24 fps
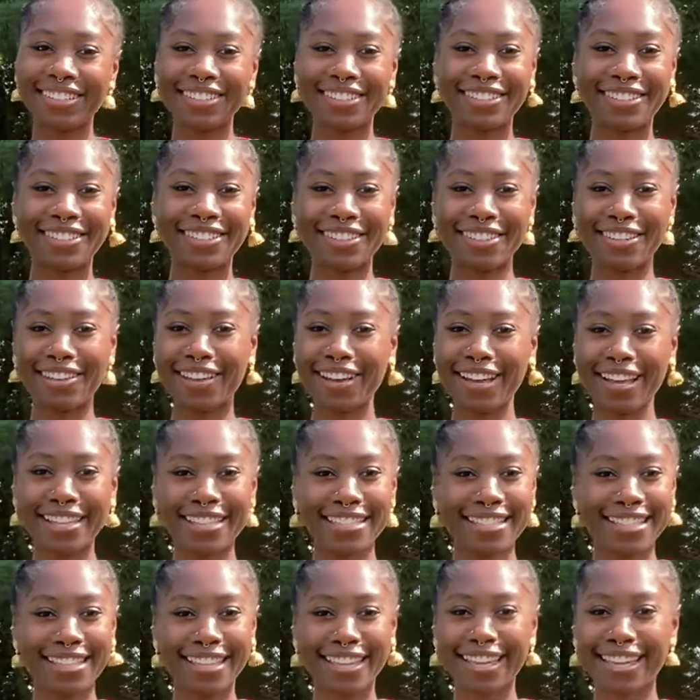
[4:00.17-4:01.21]
I had
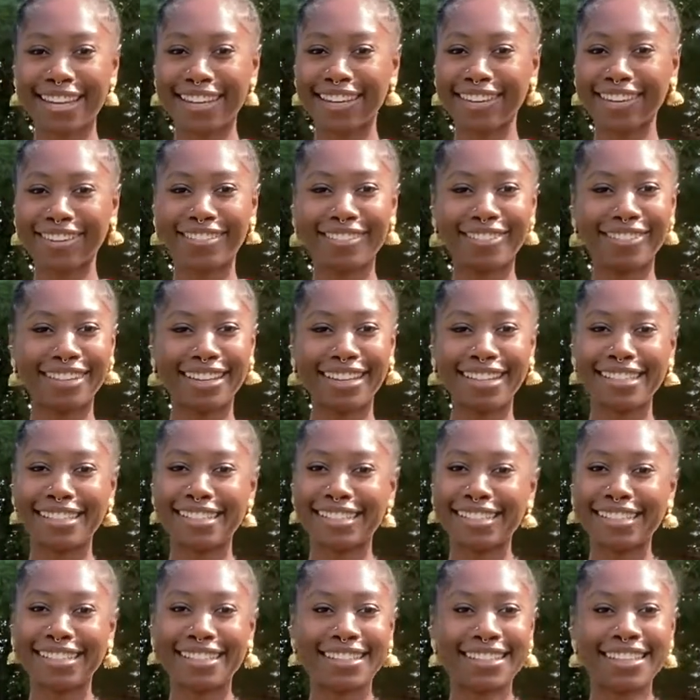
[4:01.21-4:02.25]
to get it going. I
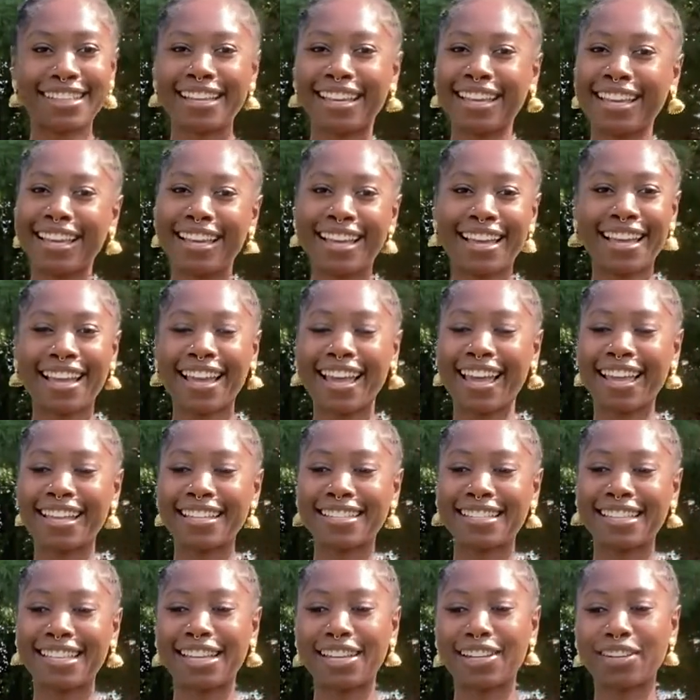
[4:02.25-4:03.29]
had
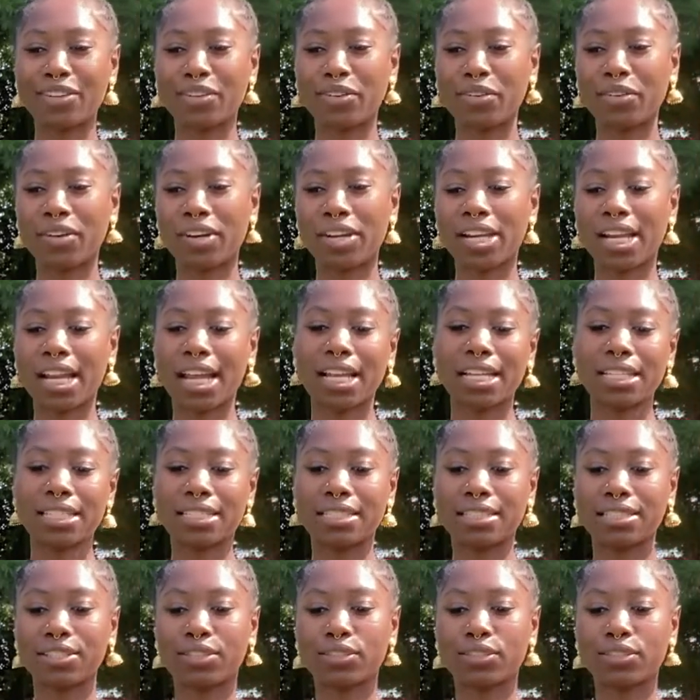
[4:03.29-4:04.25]
to get it going. I had to,